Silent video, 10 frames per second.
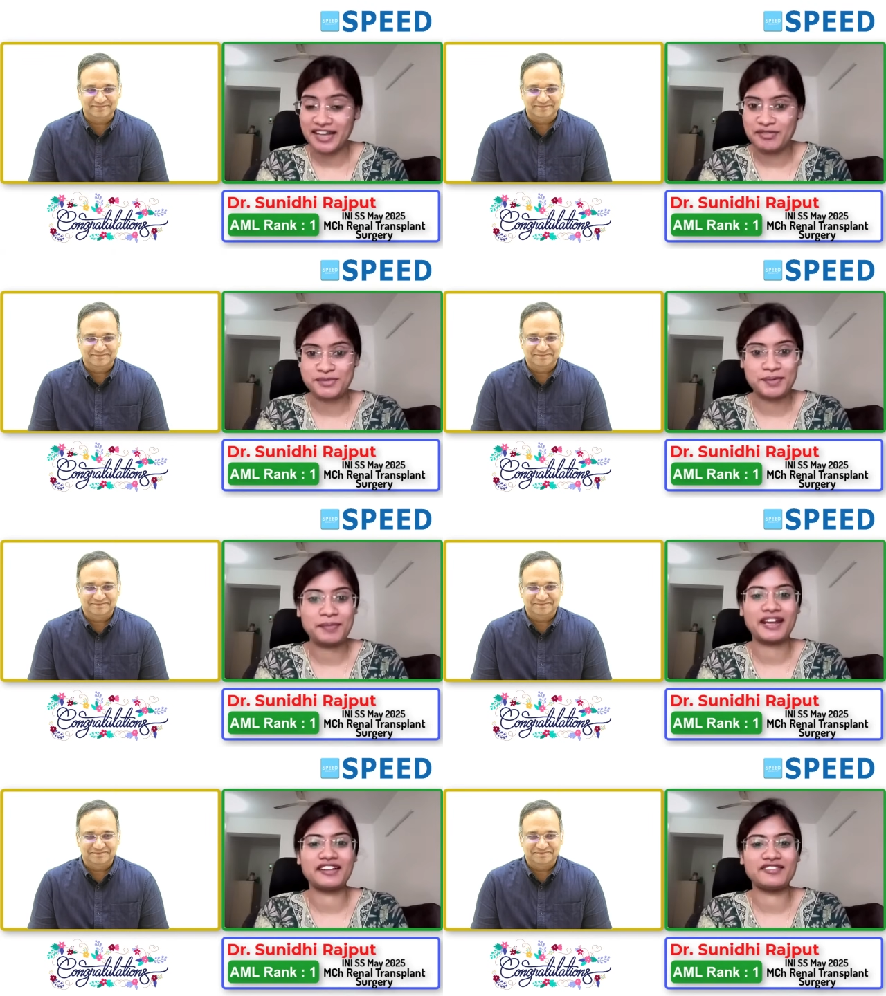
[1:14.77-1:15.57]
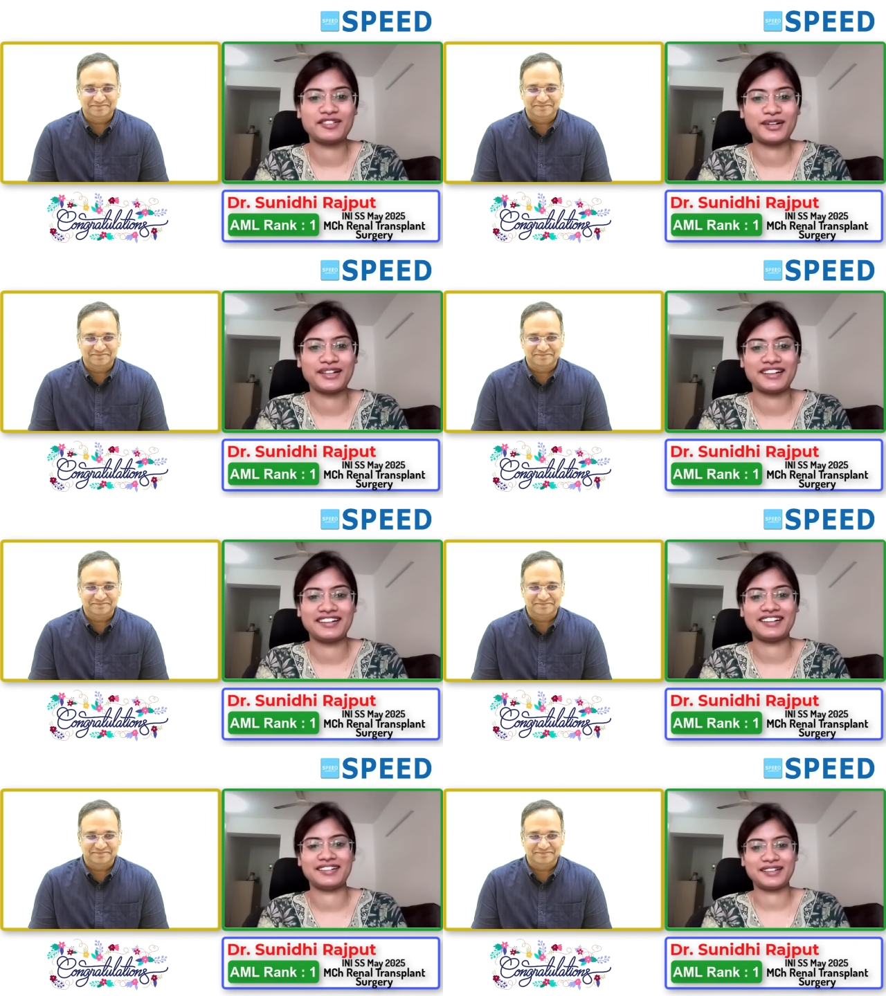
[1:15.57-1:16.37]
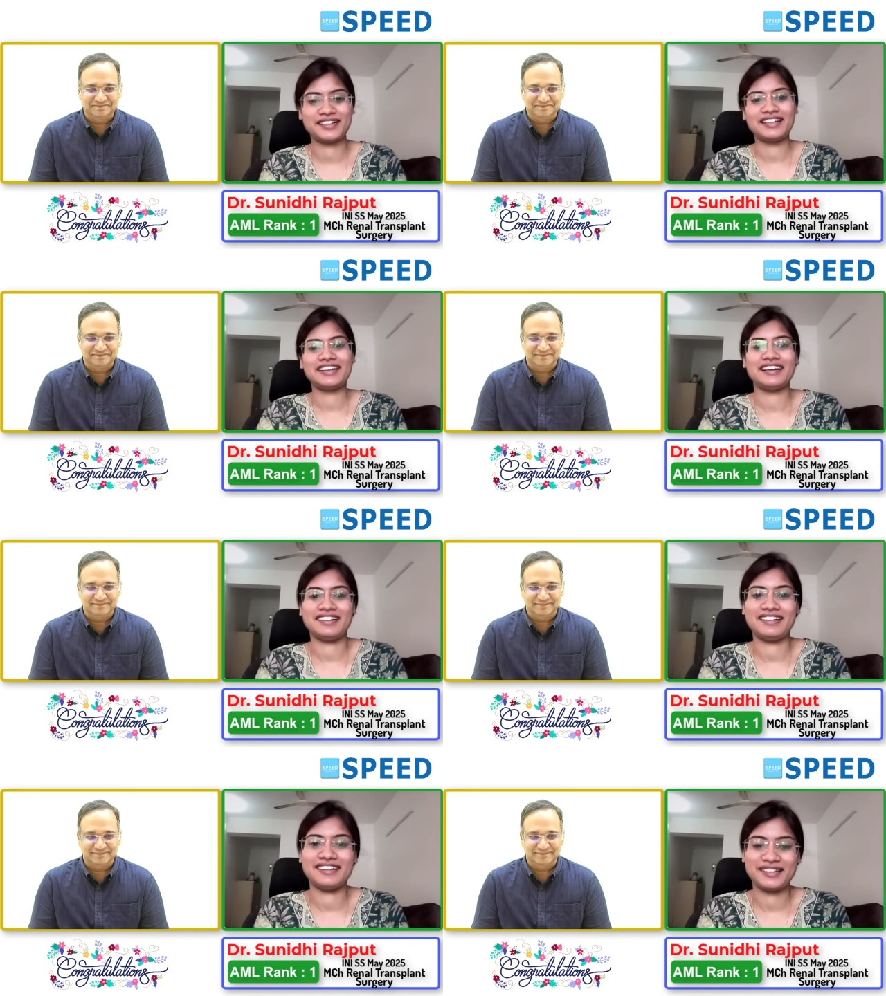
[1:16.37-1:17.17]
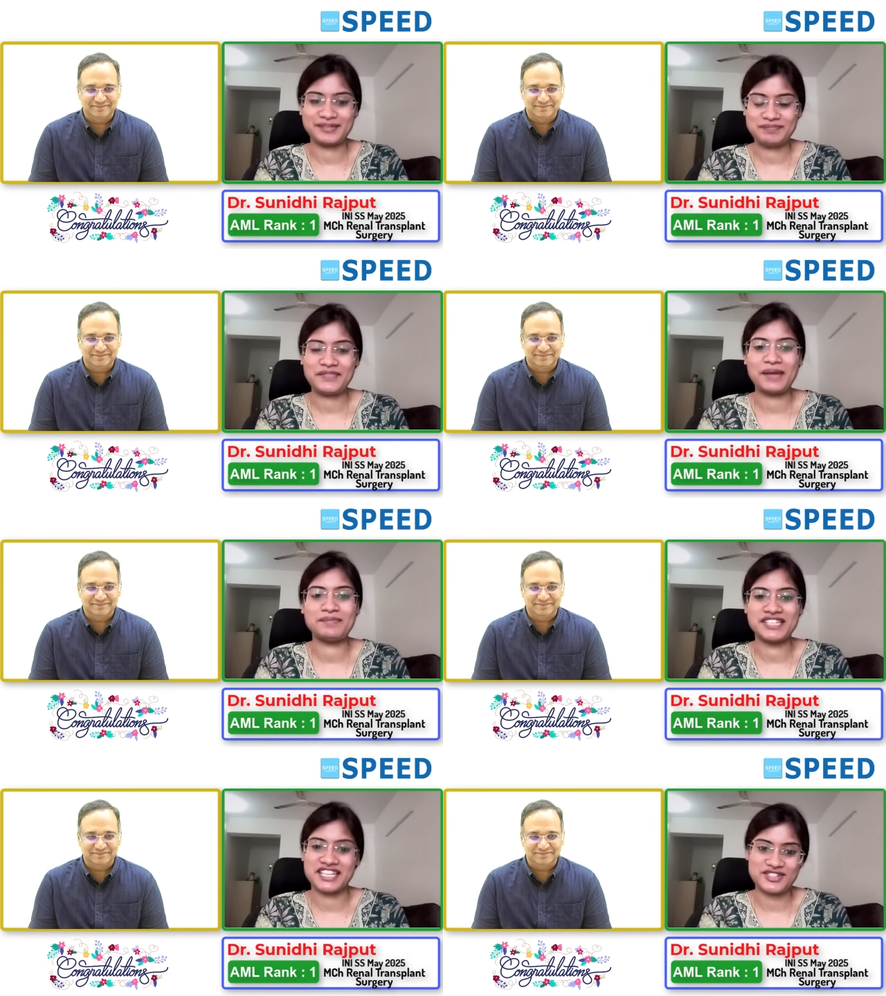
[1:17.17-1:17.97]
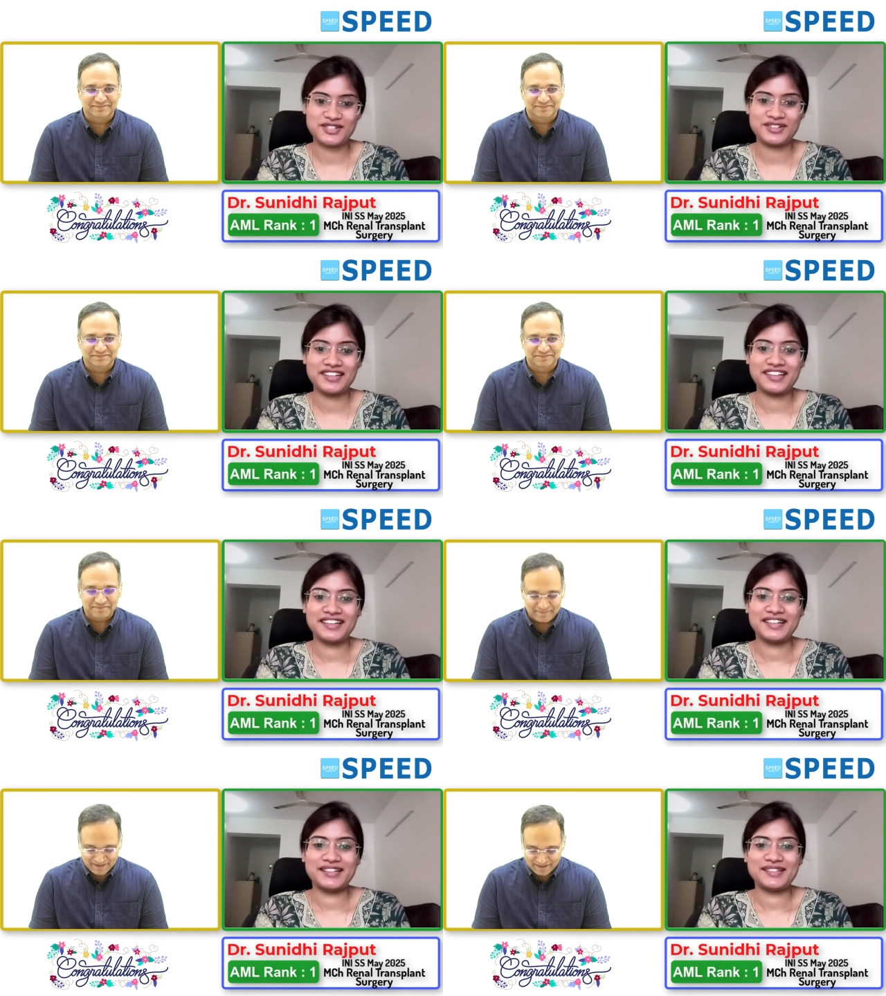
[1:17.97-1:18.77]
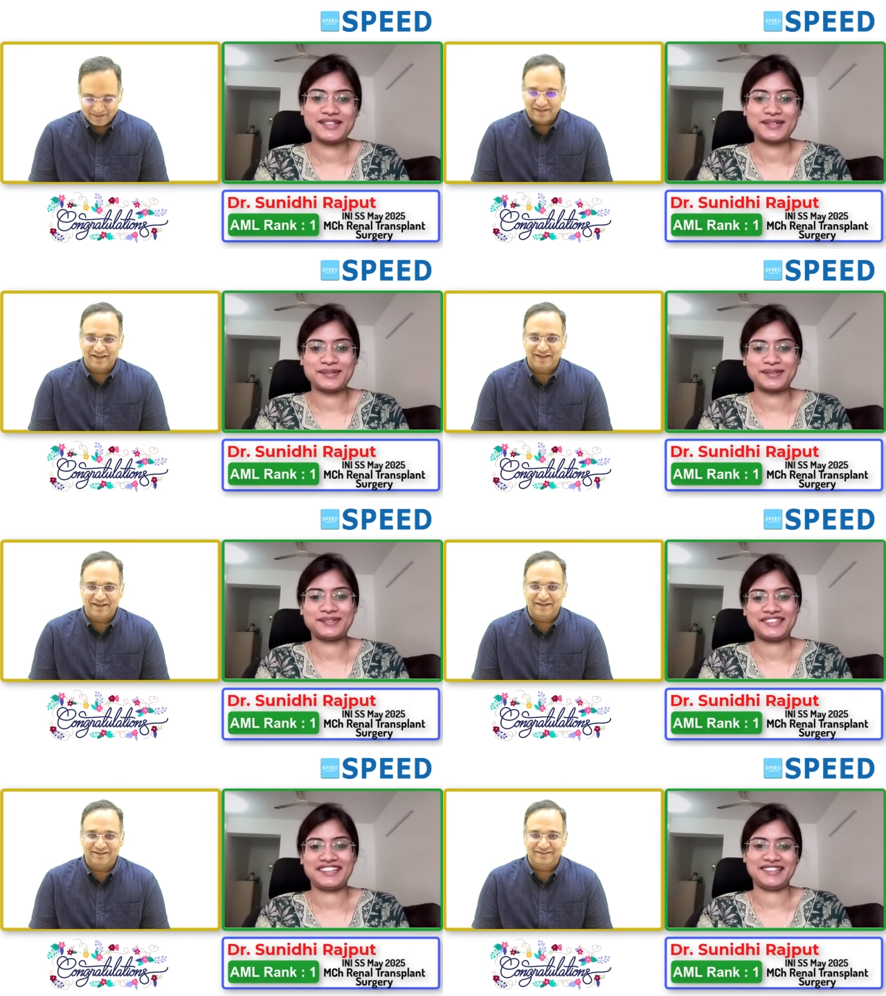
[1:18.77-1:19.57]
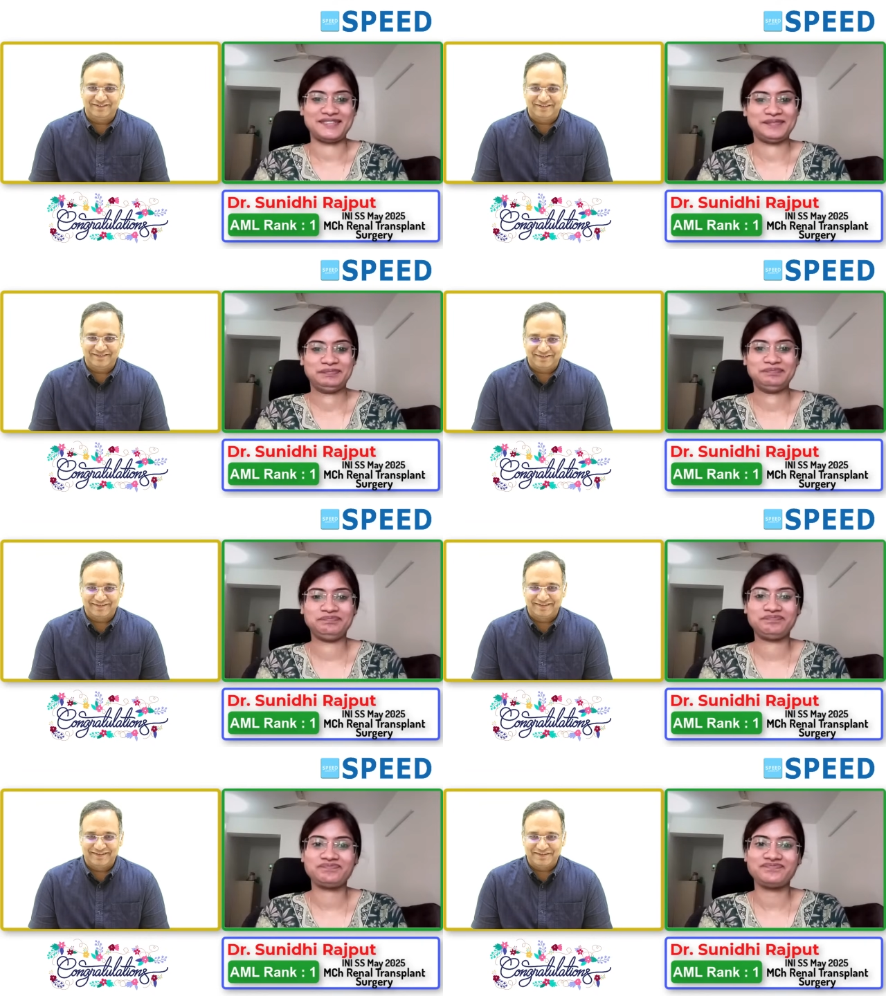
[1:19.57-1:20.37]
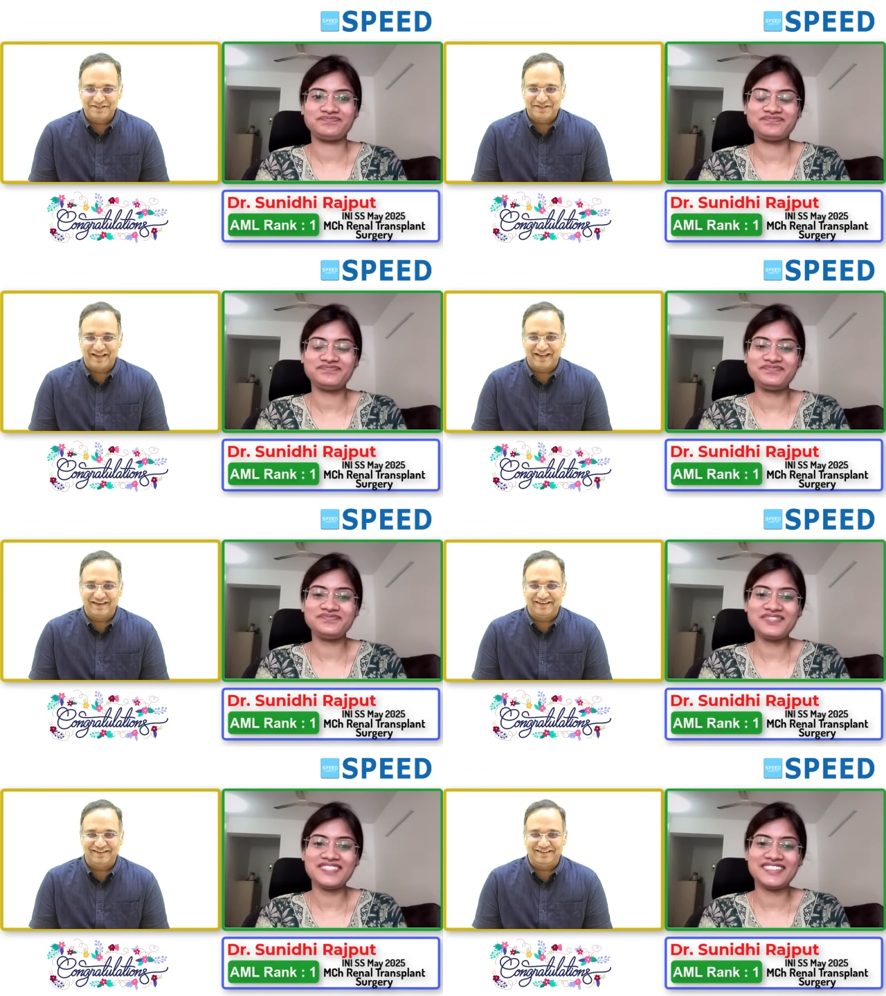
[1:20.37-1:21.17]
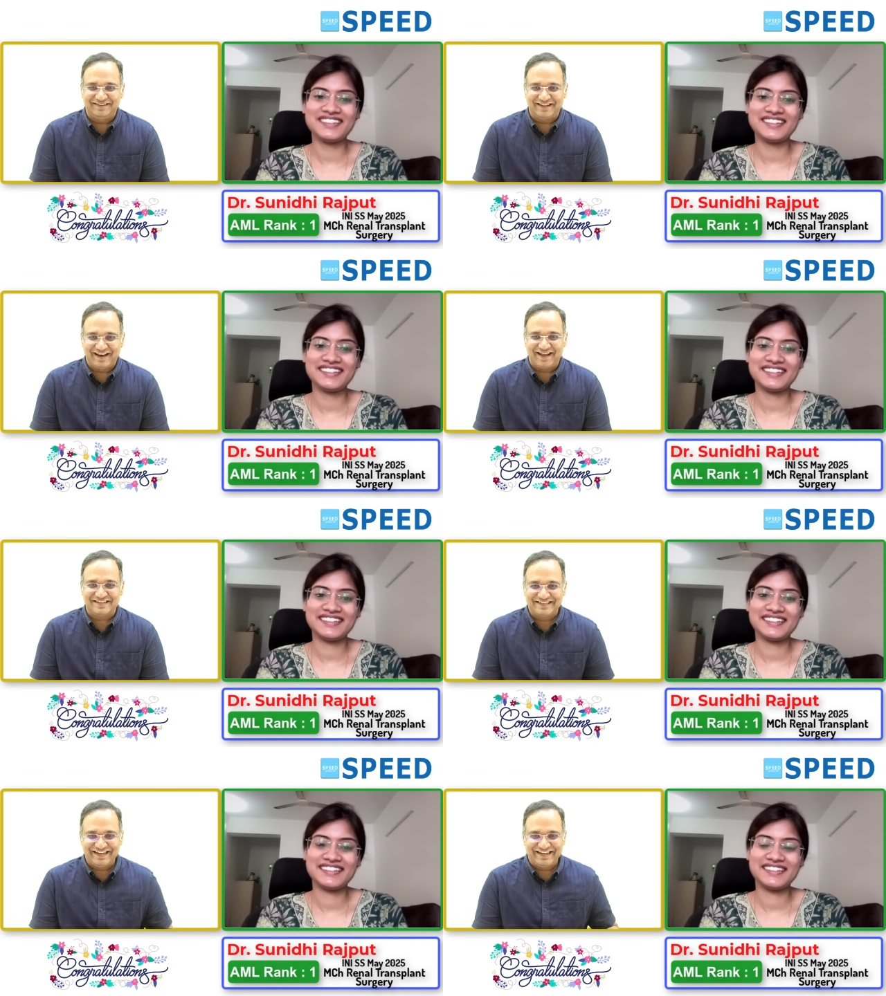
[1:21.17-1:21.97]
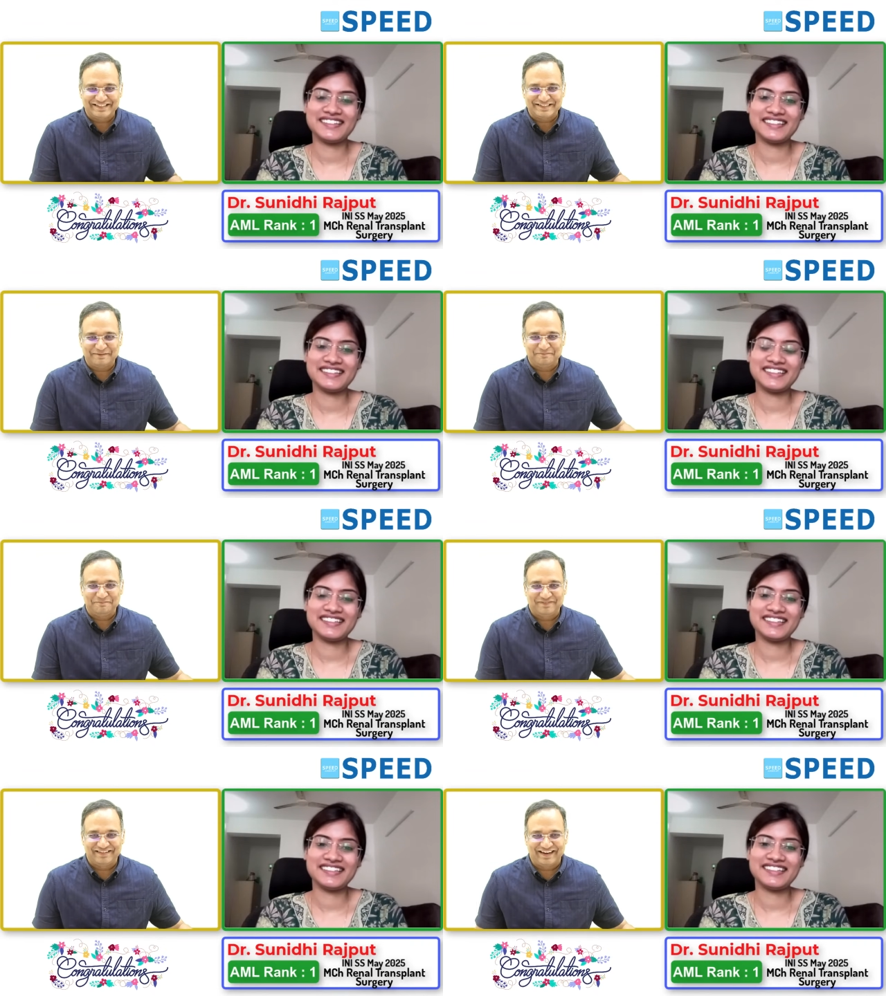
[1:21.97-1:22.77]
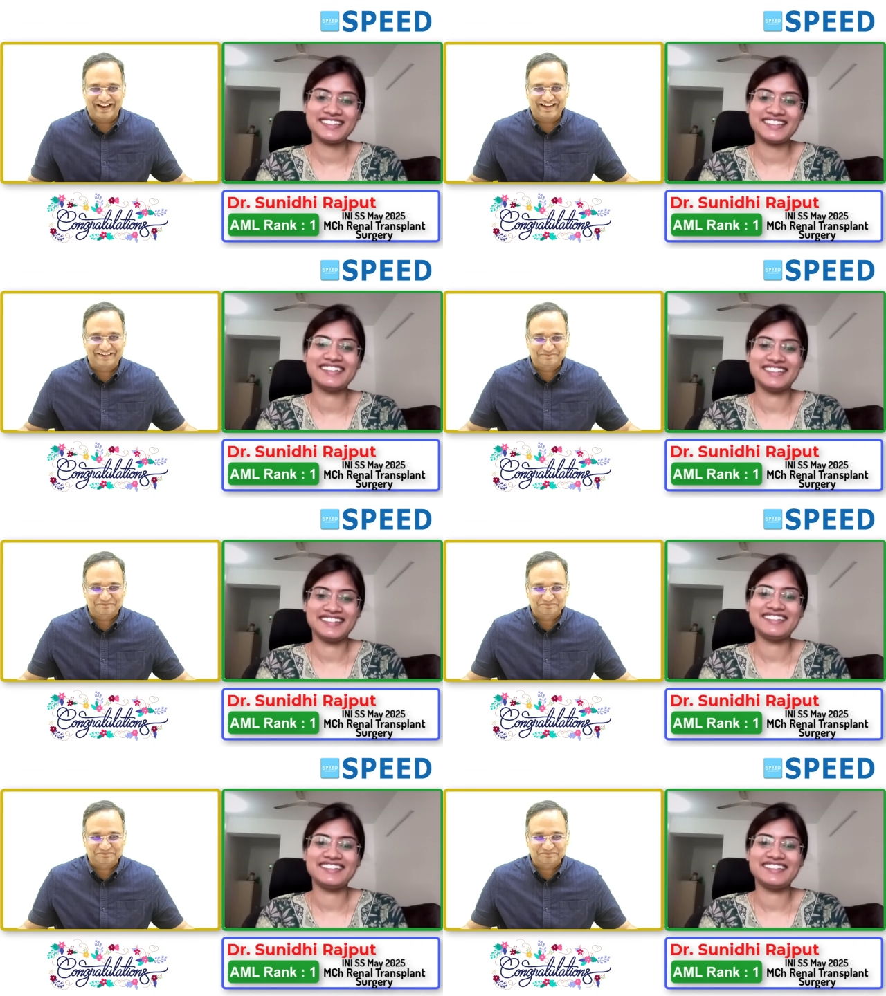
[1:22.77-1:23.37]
Speaker 1: I was preparing for MCH. So yeah.
Speaker 2: And the last NEET exam, the rank?